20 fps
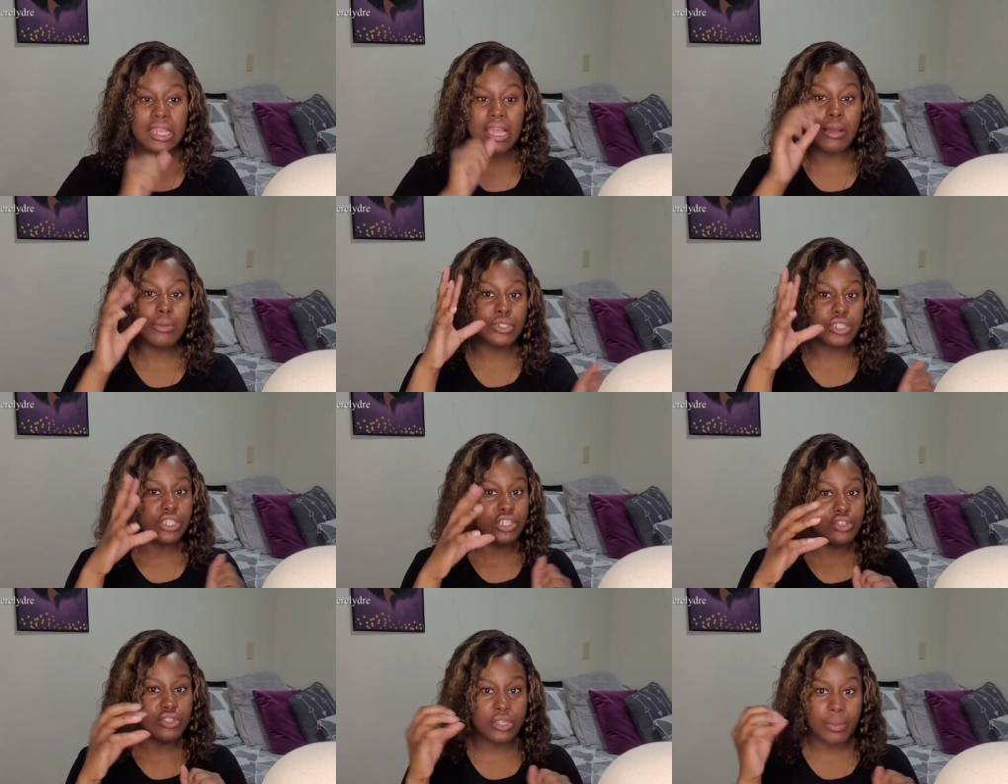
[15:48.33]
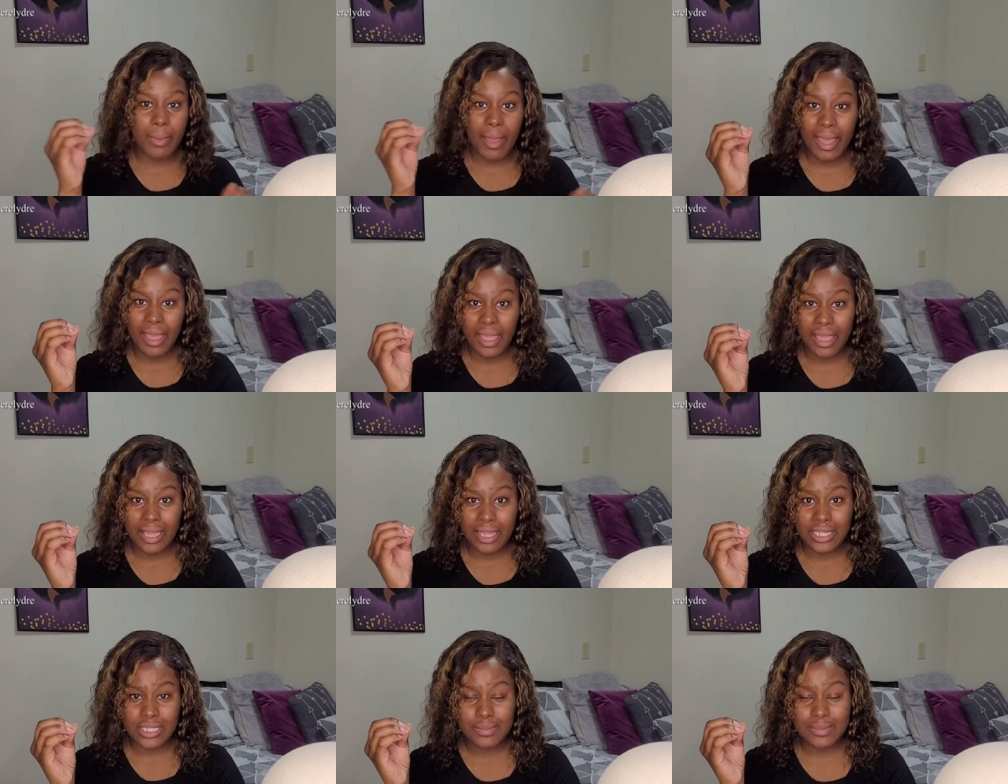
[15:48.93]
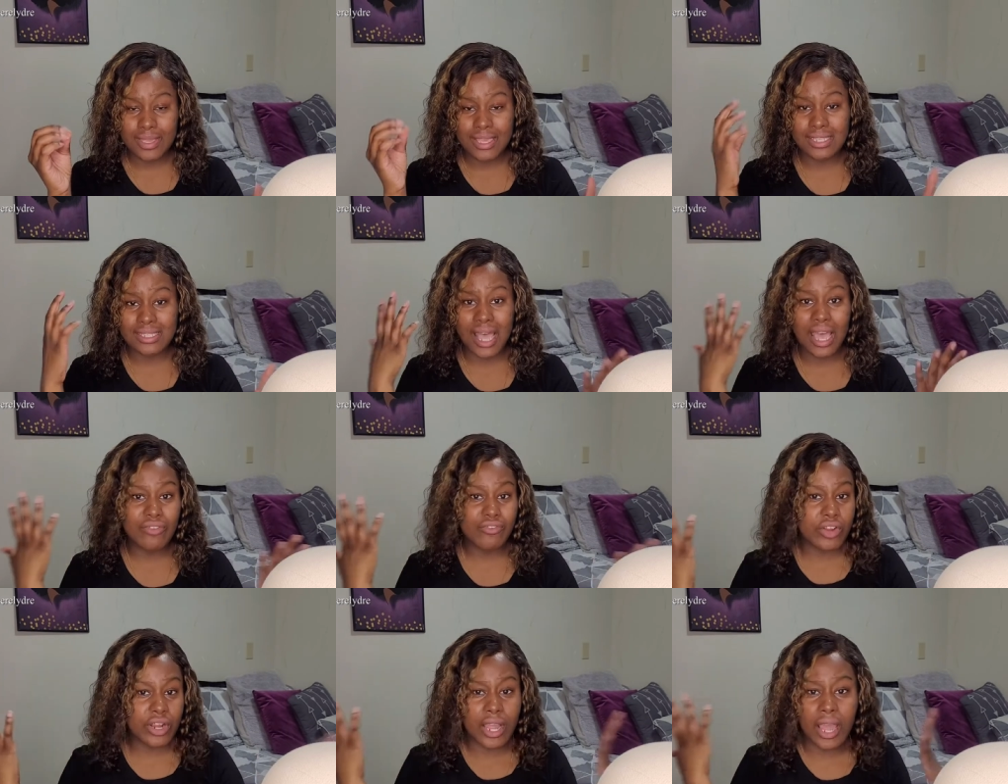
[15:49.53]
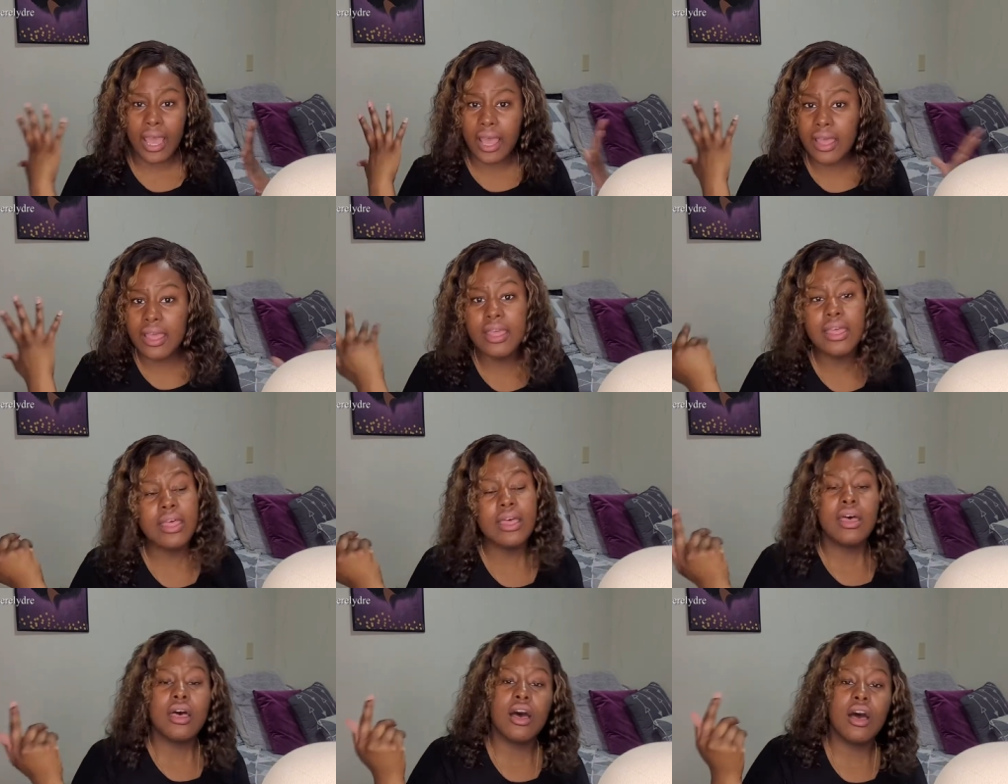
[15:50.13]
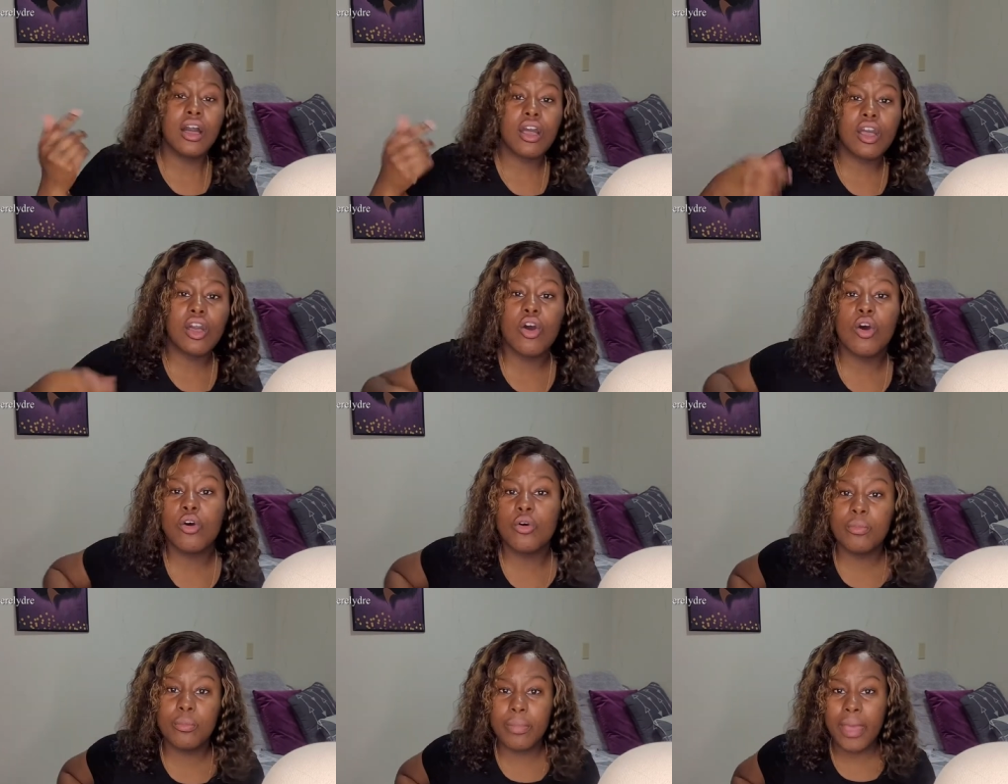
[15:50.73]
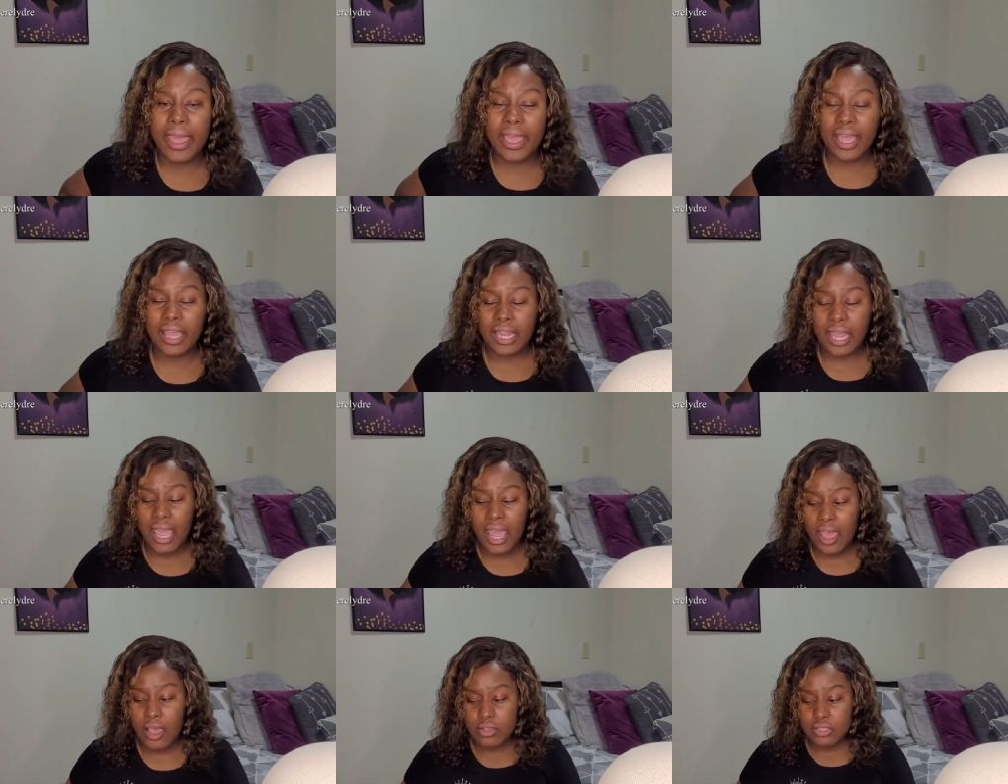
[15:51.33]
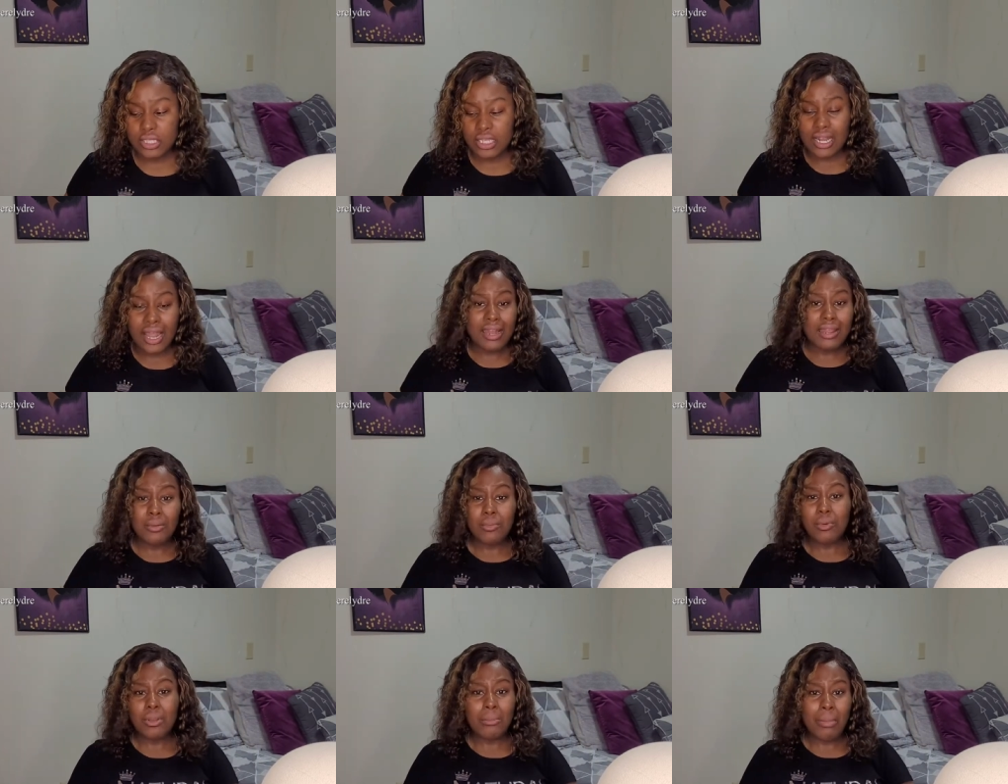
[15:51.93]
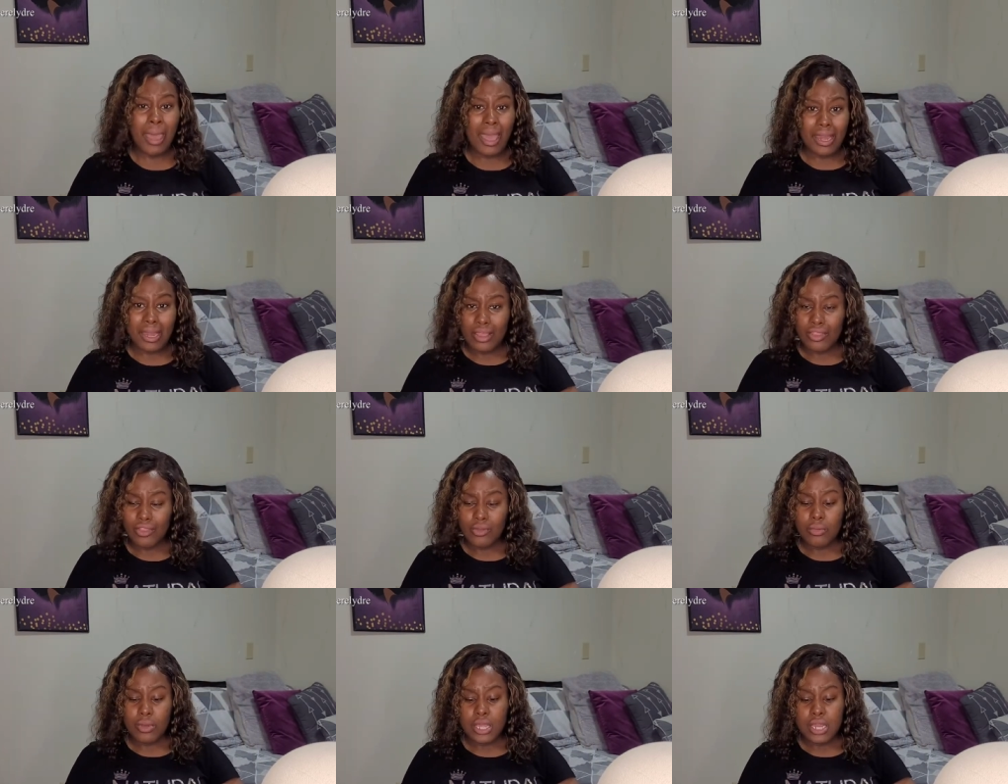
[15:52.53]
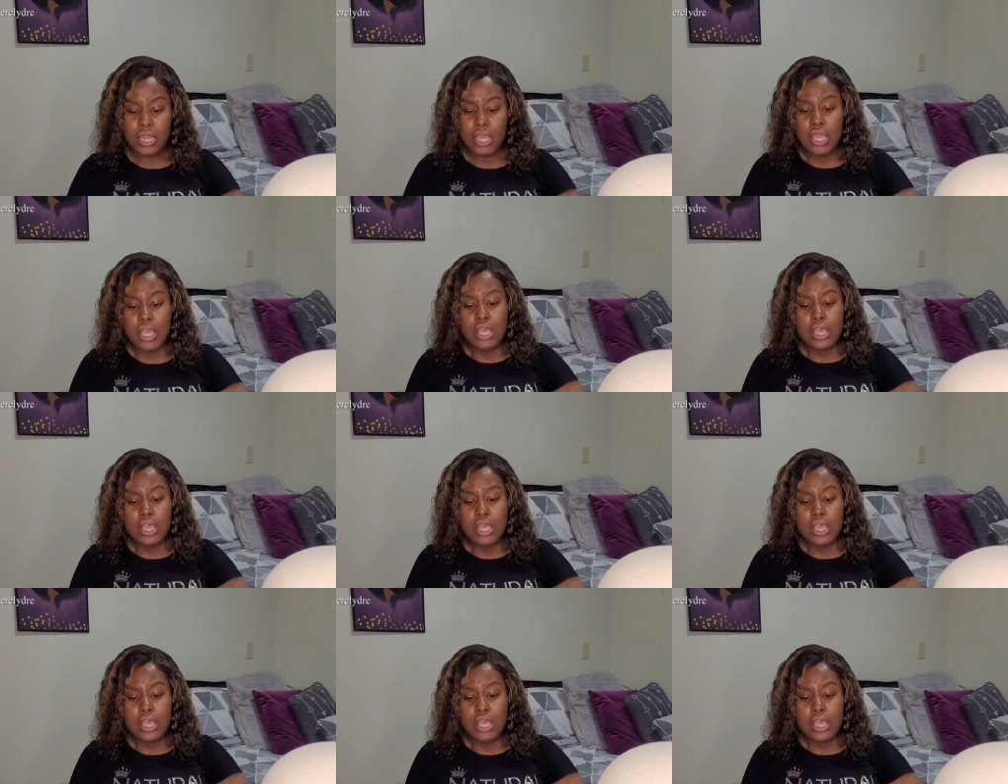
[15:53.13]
I was just using my hands because I forgot a comb back at the house and I didn't want to buy another one.